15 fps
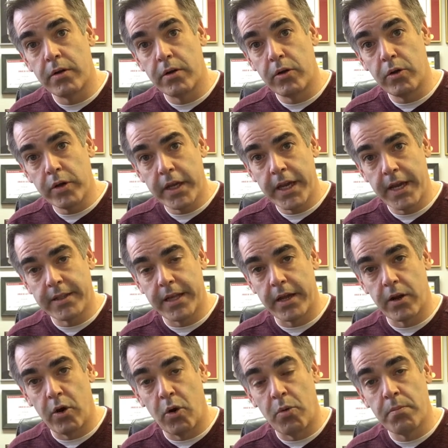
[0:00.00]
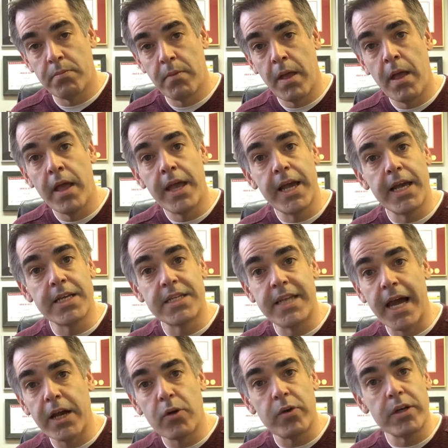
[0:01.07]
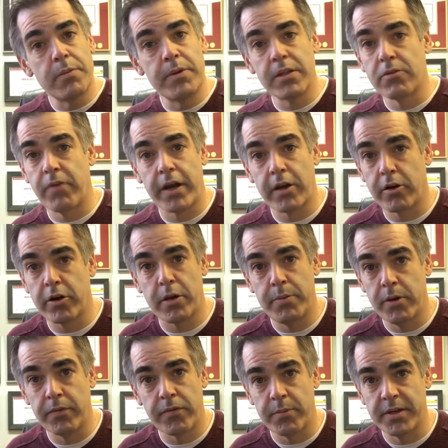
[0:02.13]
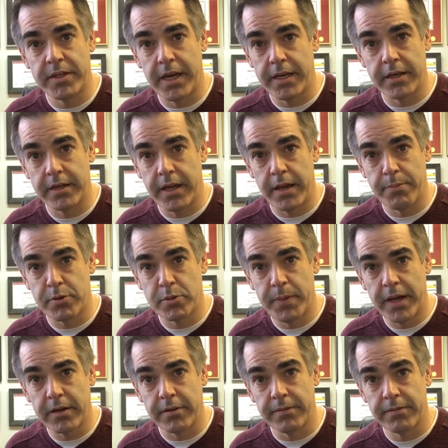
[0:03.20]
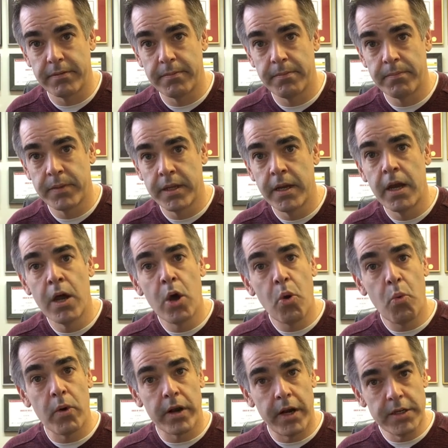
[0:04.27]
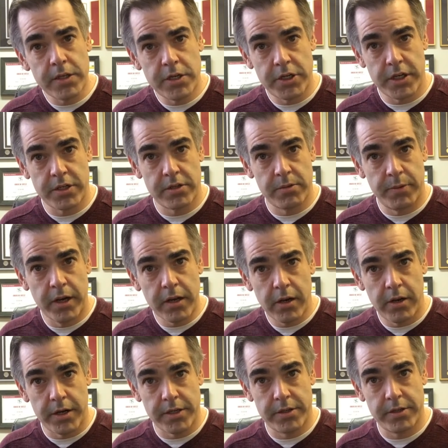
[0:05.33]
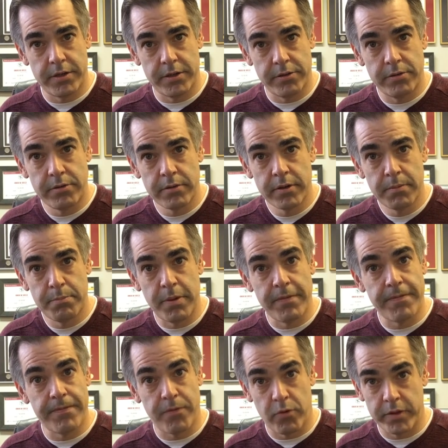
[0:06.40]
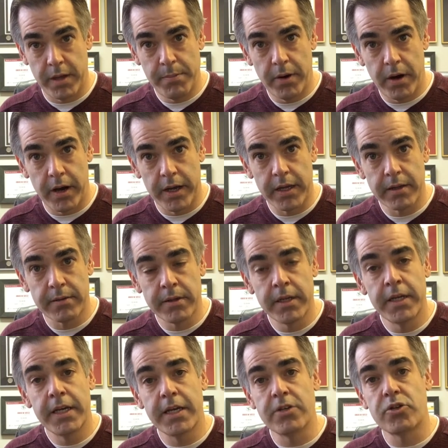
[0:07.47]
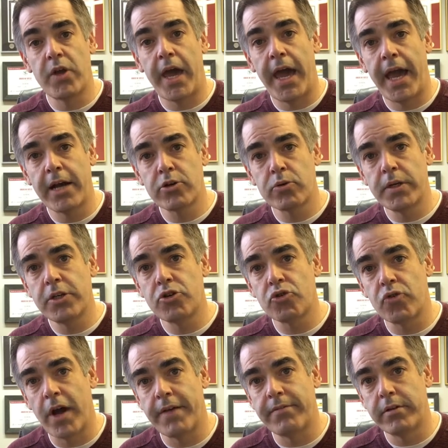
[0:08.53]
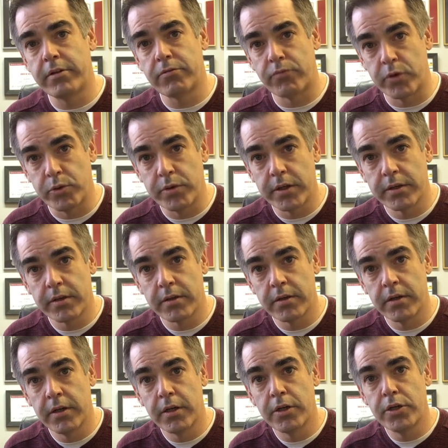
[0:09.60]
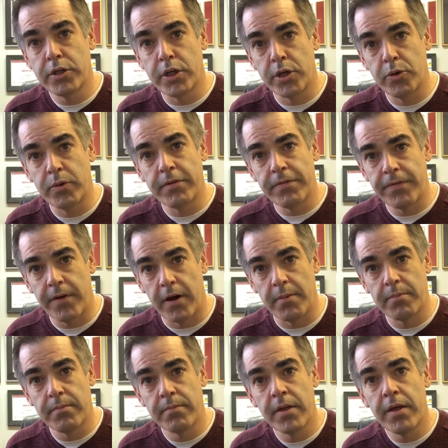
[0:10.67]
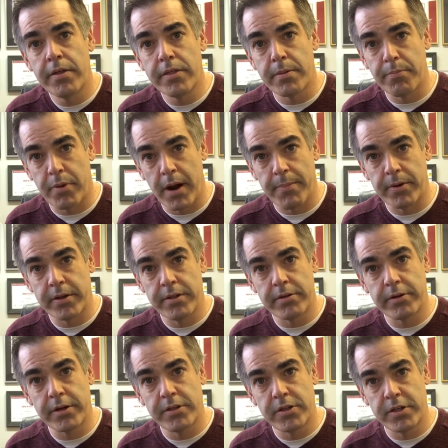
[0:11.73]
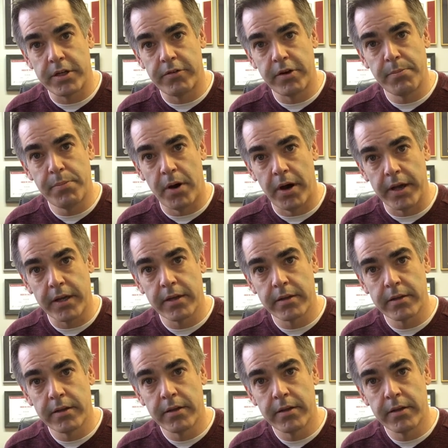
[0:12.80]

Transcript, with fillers: looking at that home is not going to be the regular commute from a day-to-day -day perspective. What I suggest to my clients to do before they buy is actually travel the route to and from the property they're considering buying